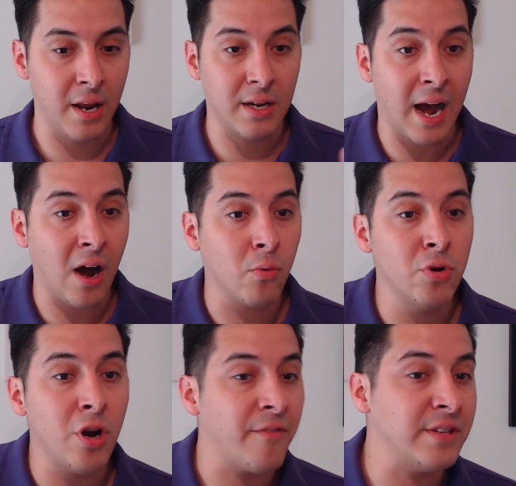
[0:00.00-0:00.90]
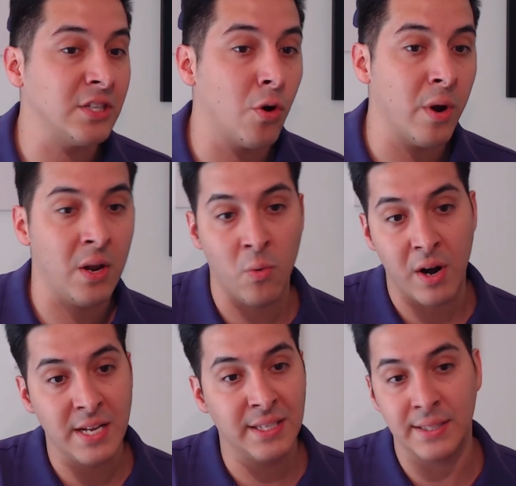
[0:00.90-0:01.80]
Kyle Rudolph isn't going anywhere.
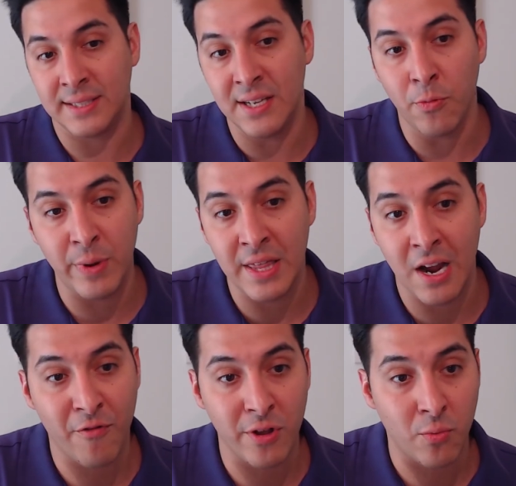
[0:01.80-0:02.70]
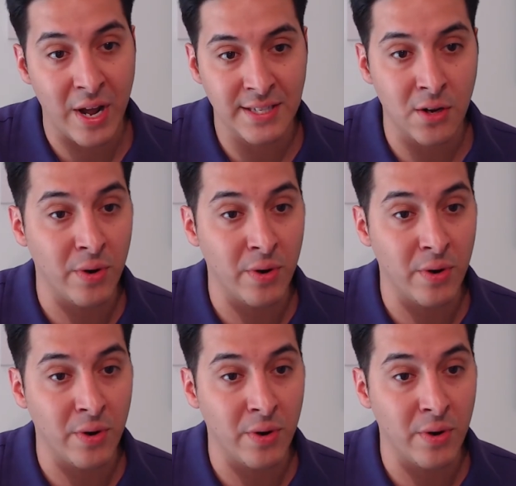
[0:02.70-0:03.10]
He's going to still be there for the red zone.